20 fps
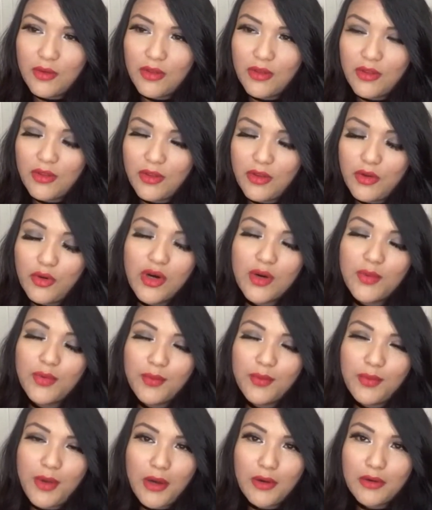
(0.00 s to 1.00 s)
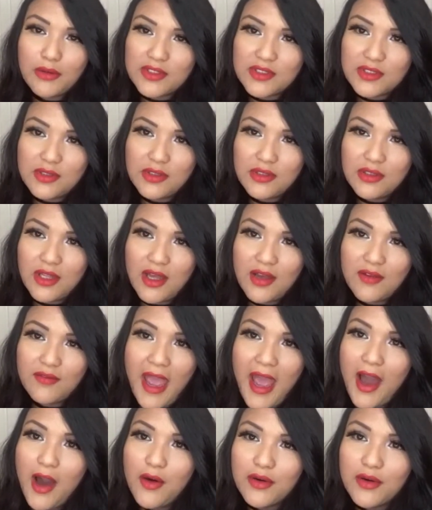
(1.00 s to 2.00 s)
Your proposal of
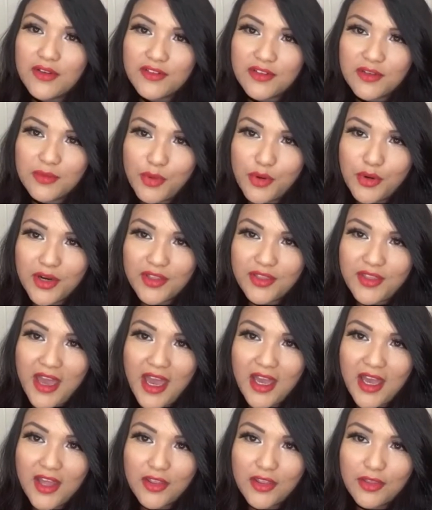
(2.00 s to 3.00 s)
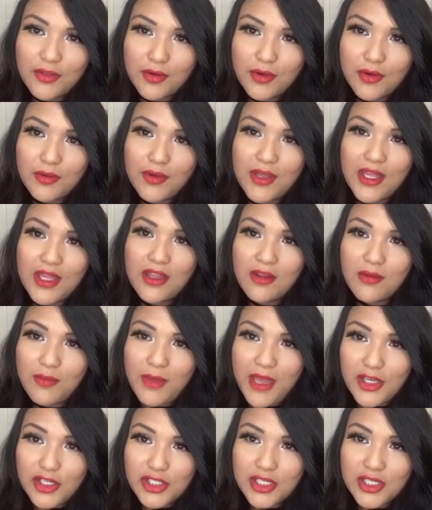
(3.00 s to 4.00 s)
how to support that through
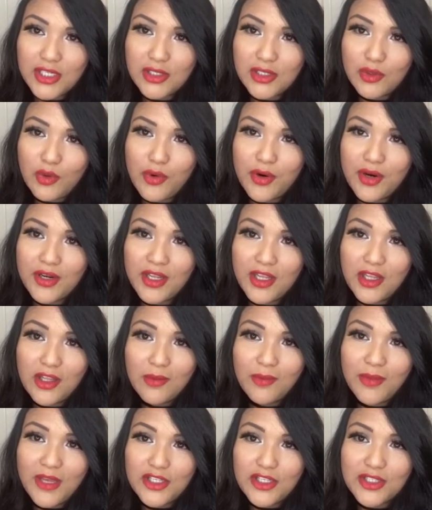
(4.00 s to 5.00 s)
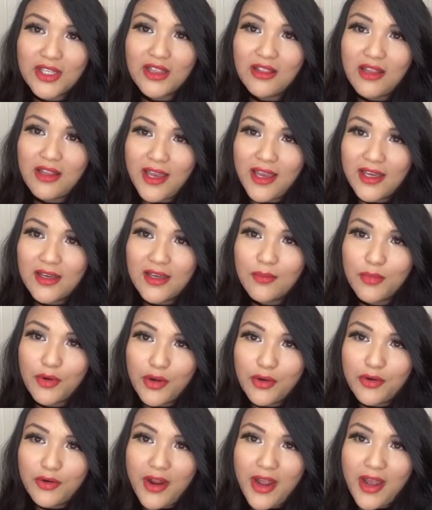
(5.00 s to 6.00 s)
incubation or an incubation-like
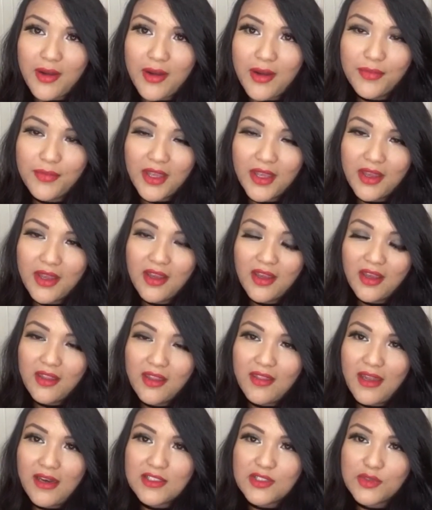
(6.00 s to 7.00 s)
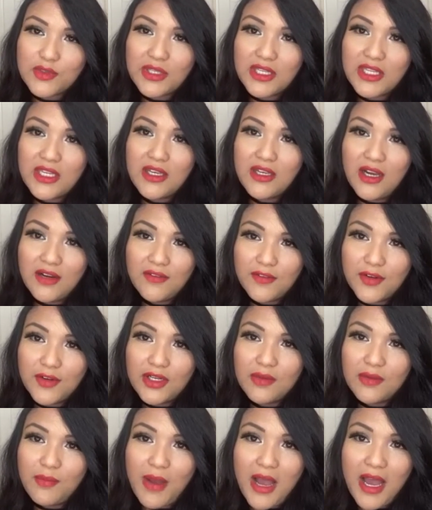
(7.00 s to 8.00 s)
program that is really
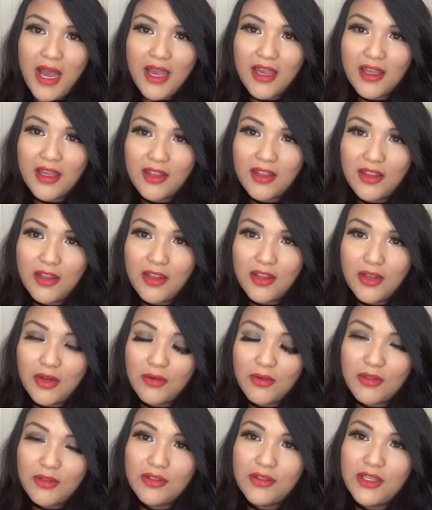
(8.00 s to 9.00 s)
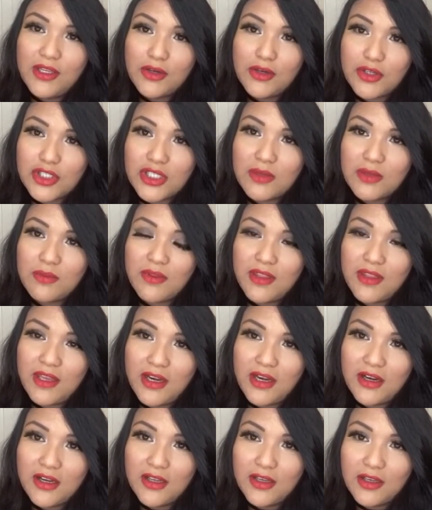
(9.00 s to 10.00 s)
governed by, the leadership
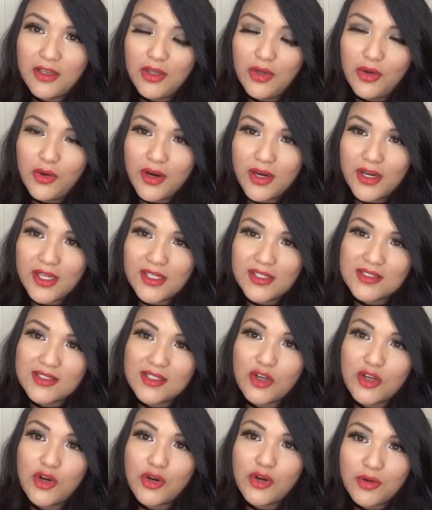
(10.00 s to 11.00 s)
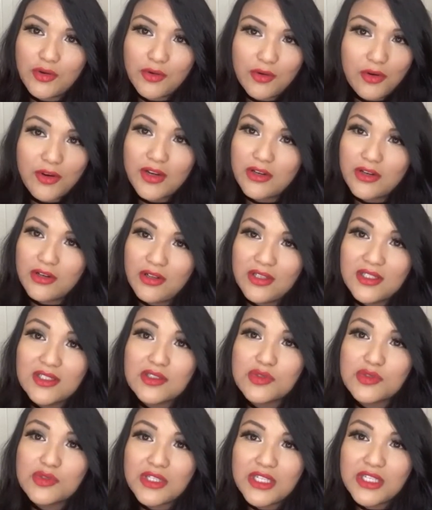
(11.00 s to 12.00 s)
there in New York is critical.
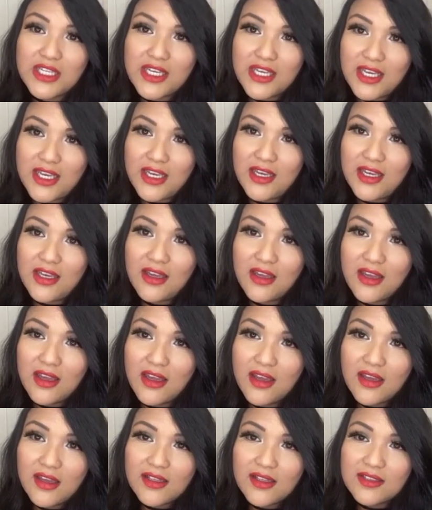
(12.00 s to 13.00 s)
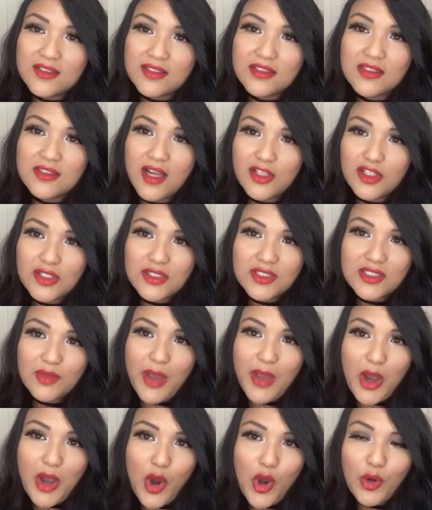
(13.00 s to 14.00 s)
It's really key, because it's not just
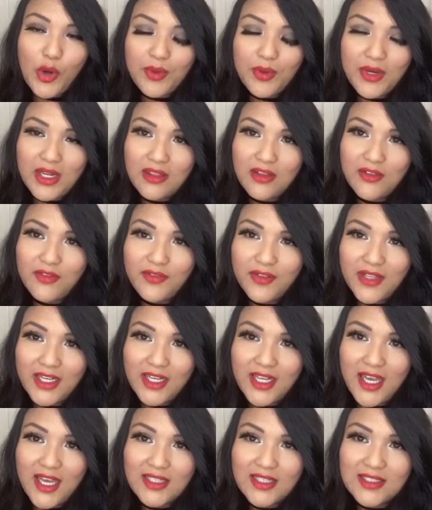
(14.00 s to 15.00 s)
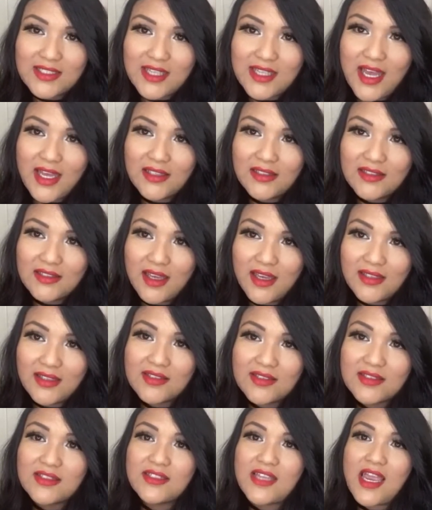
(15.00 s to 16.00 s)
about opening the floodgates and
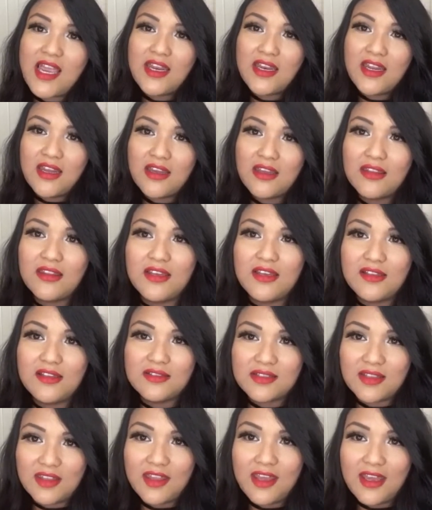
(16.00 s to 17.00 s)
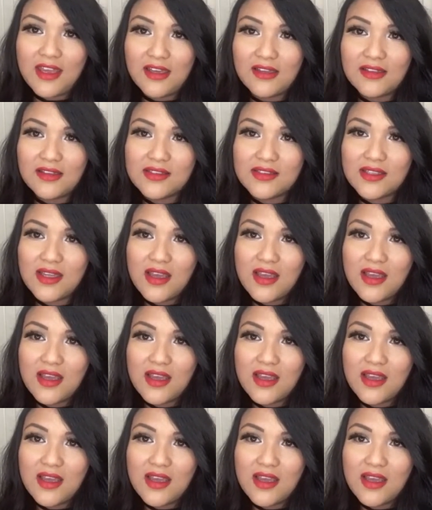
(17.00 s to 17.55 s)
stating these things.